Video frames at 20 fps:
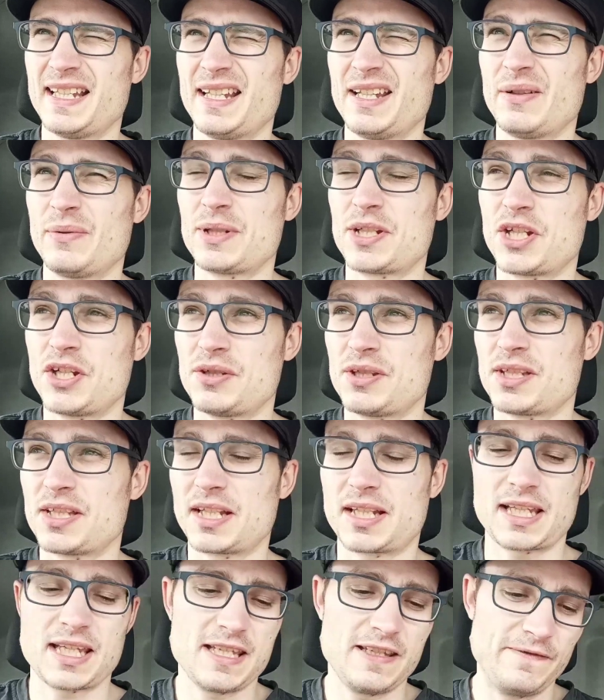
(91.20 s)
which uses the
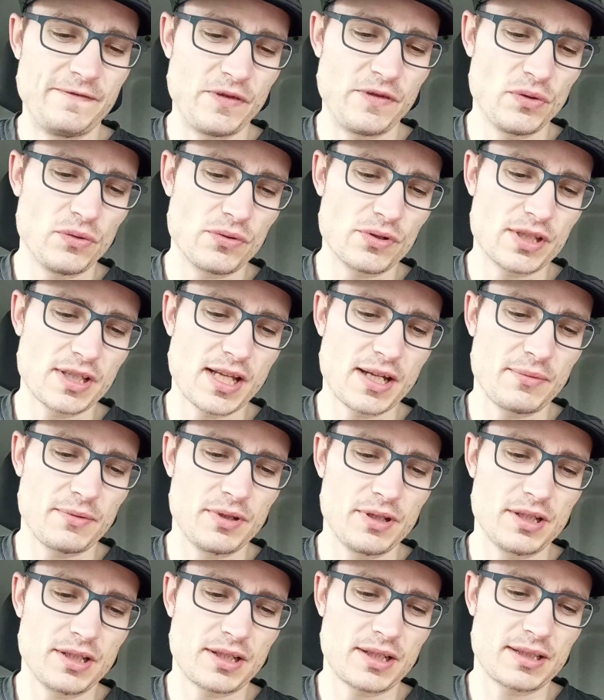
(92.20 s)
Key Fuels
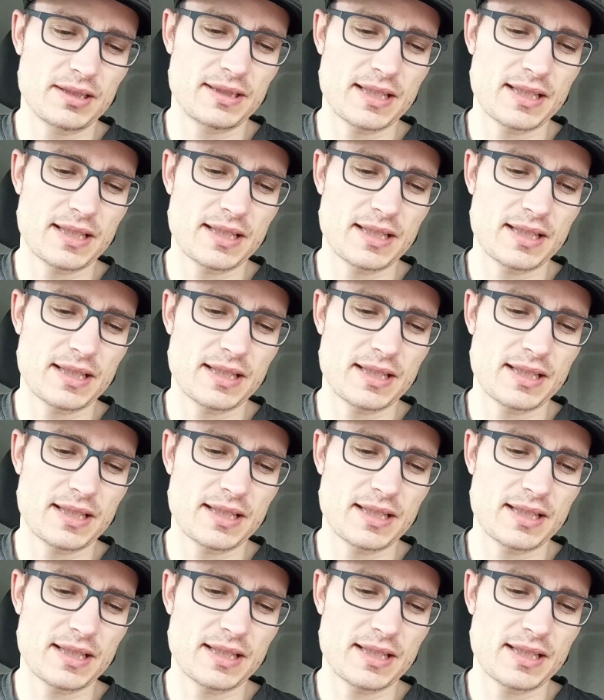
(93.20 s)
network,